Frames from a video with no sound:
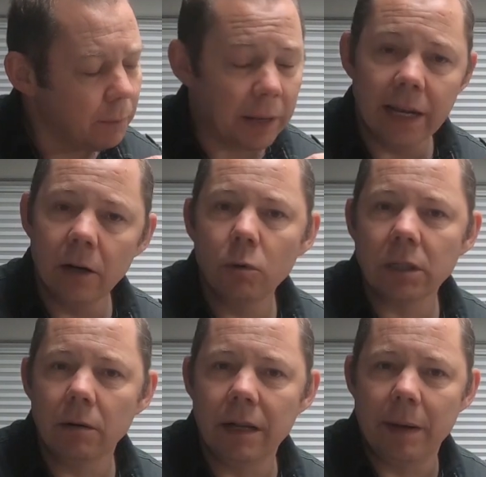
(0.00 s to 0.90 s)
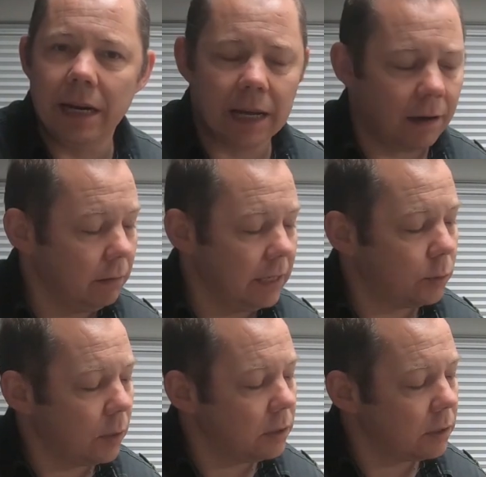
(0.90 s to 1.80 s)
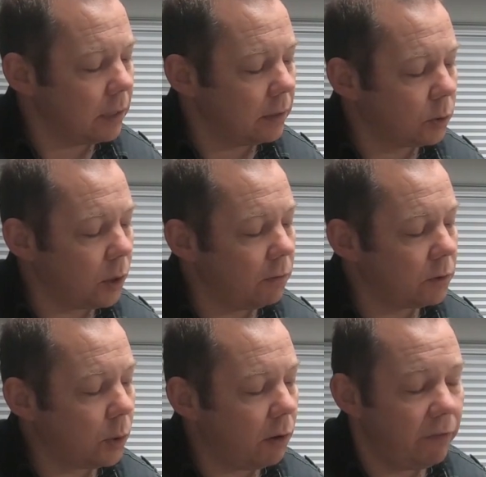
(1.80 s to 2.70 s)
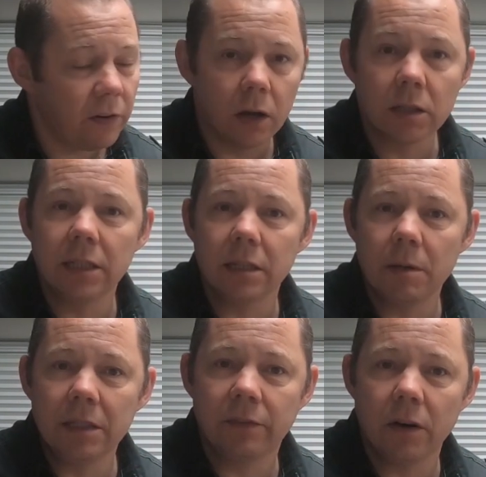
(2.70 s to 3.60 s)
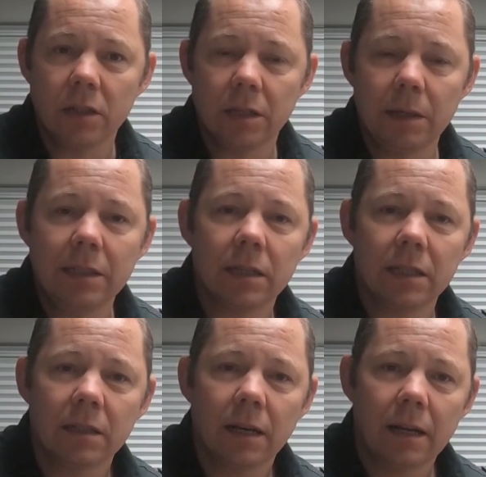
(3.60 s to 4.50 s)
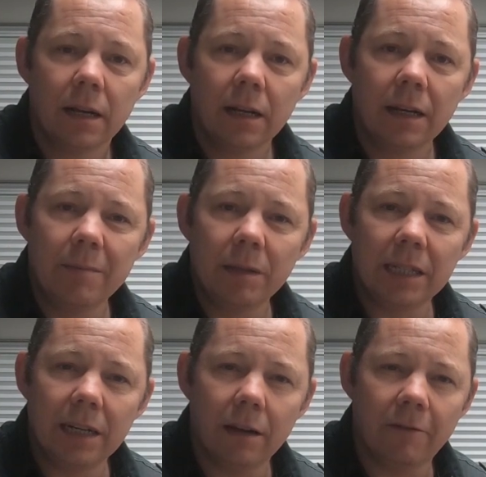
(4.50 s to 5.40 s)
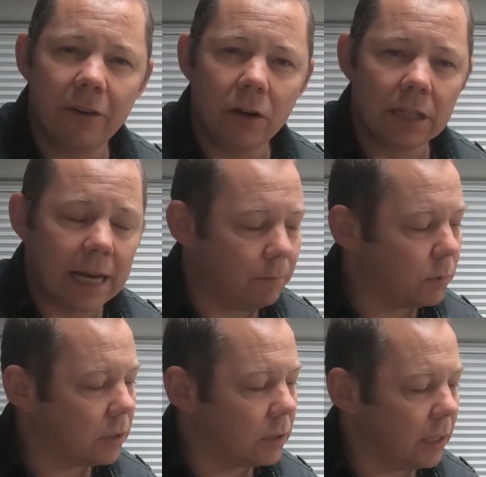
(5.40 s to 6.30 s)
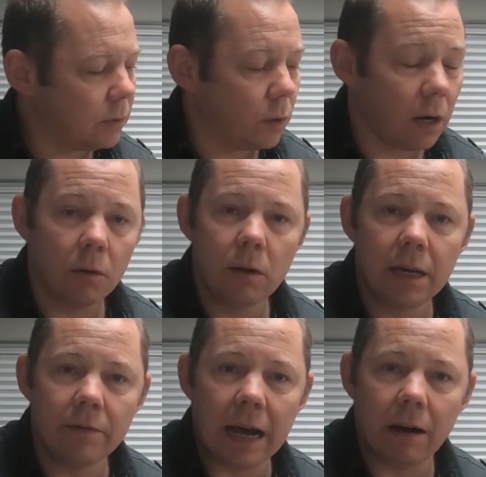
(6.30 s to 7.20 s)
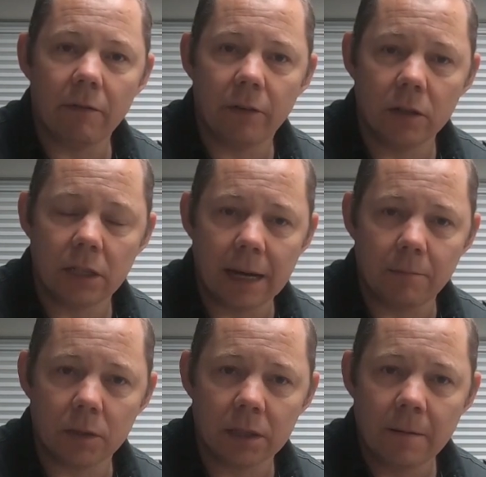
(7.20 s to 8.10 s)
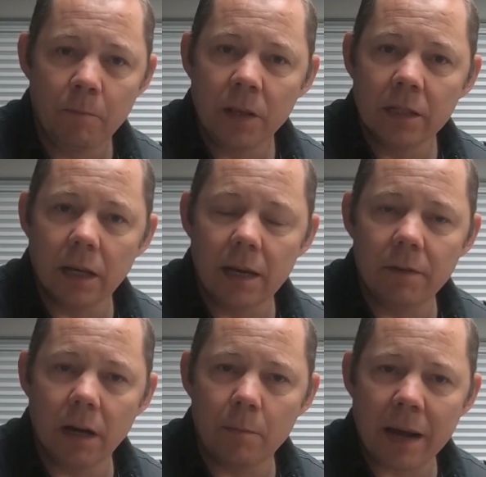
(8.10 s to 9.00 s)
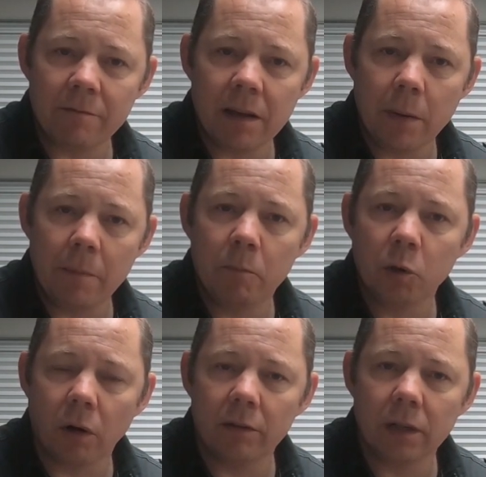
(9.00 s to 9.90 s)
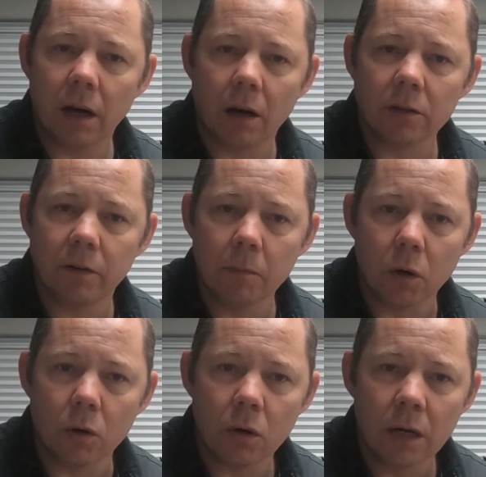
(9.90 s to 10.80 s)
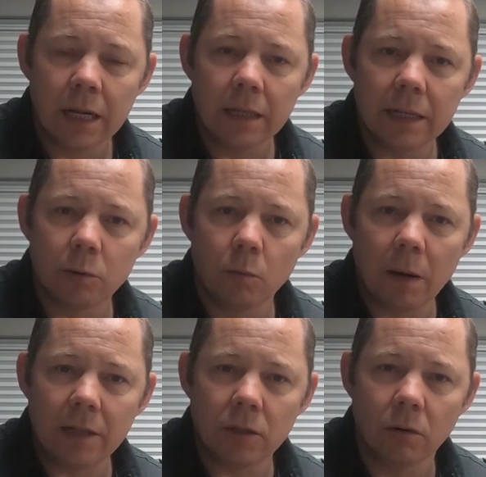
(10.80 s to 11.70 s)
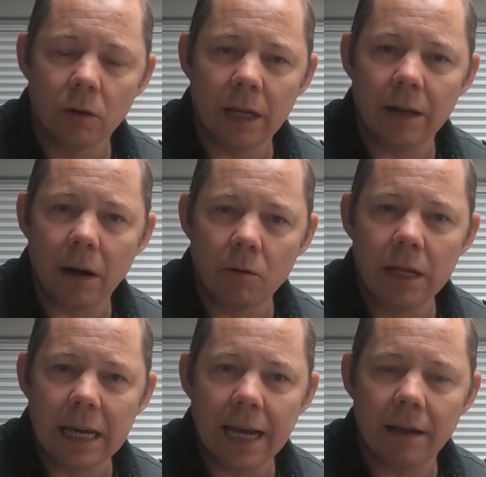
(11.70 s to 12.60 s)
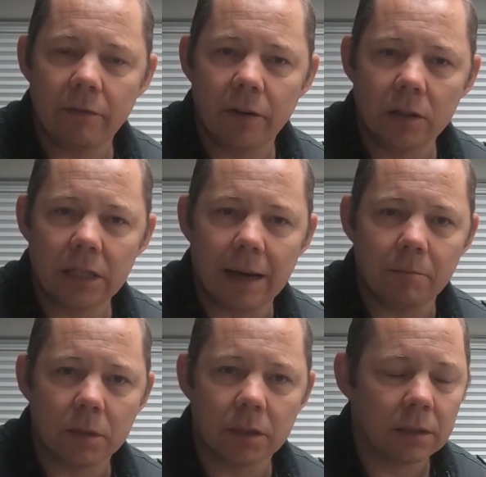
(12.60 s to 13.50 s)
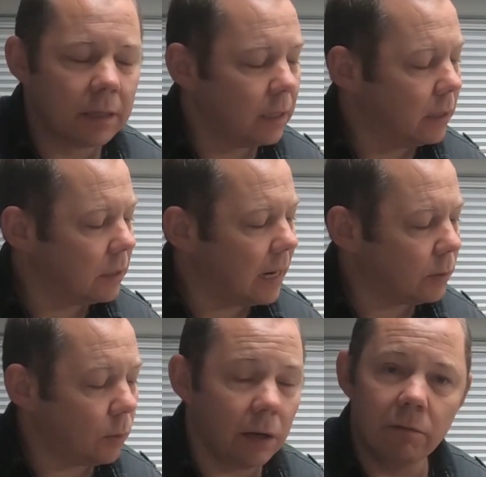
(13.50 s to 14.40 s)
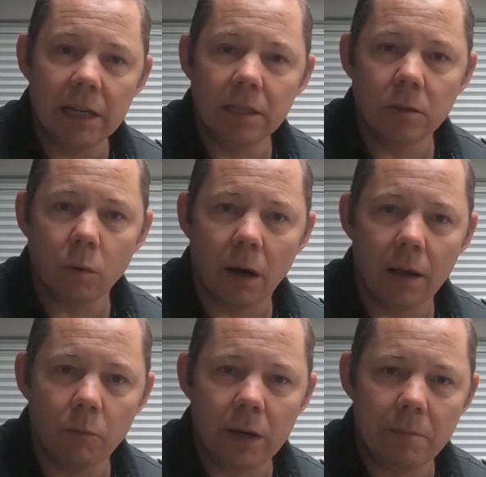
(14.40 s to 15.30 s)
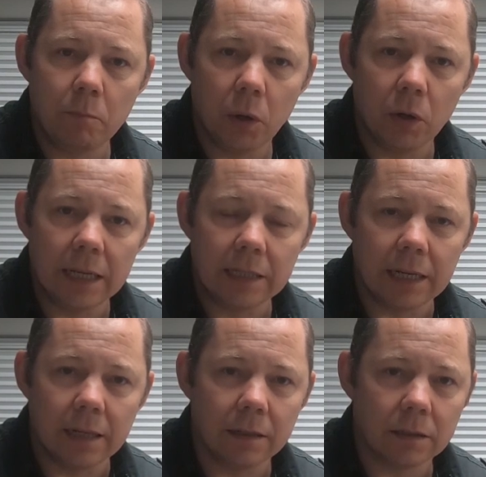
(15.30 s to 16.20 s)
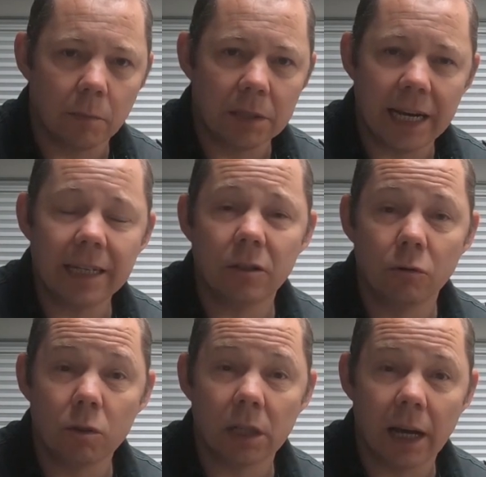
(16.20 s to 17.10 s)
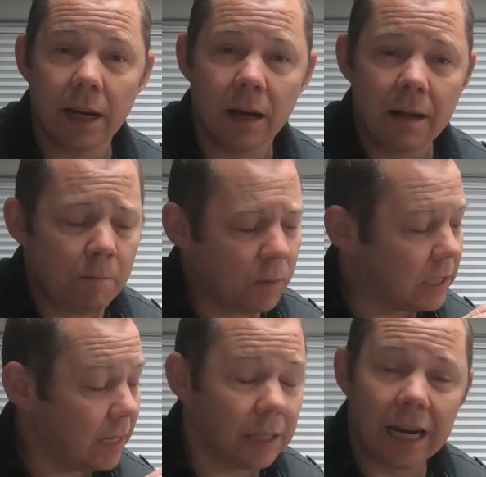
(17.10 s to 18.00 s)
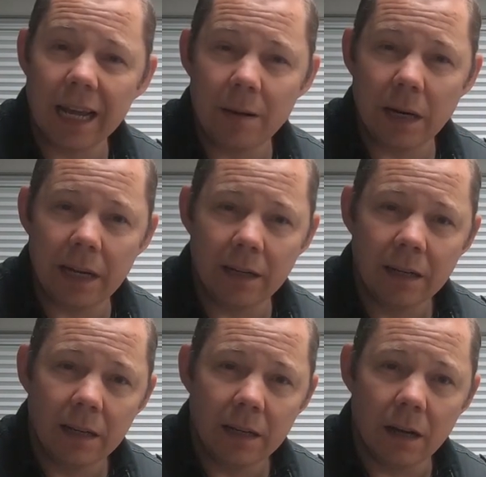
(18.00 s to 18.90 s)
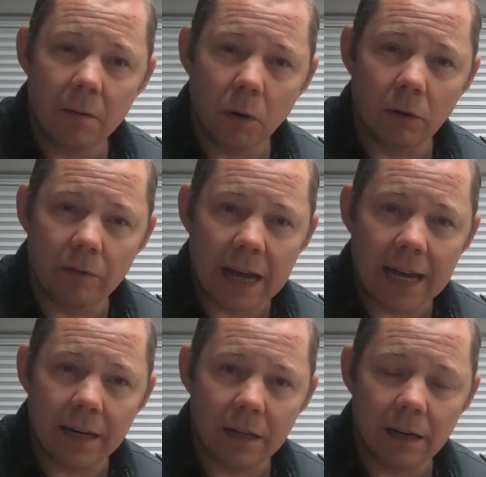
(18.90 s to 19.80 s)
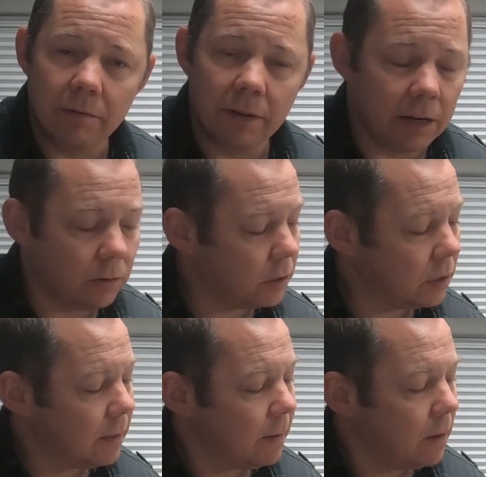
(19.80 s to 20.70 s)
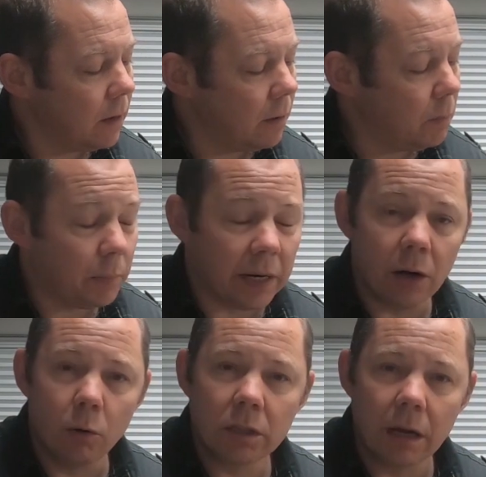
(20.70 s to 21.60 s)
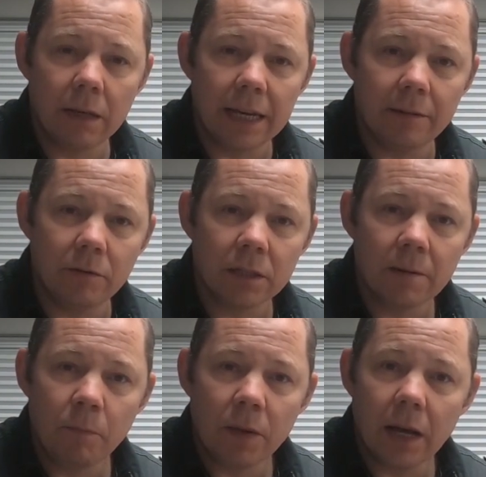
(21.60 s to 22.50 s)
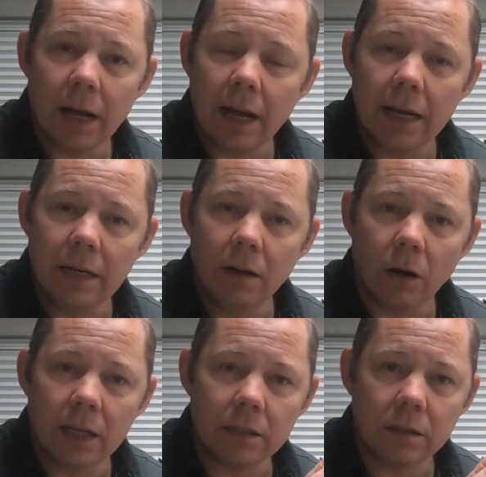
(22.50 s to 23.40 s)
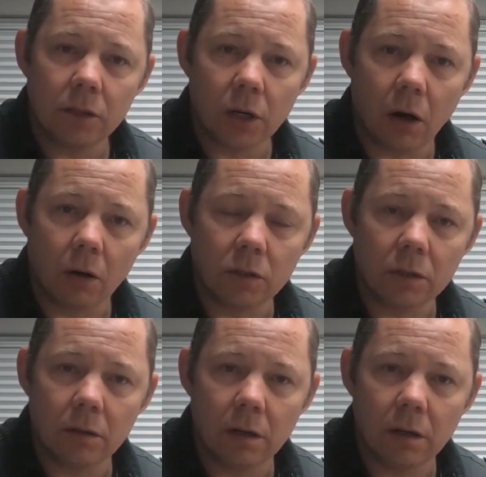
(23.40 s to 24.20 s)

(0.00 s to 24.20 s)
But it'll also limit the current. This one's 12, 12, 30, so it means 30 means it's limiting at 30 amps. So this will only give out 30 amps. So even though the battery will be trying to ask for more, this will make sure that it'll only get 30 amps. So that's one of the reasons why we put these in, to protect your alternator, protect your cabling on the van and everything else. But it also gives a nice charge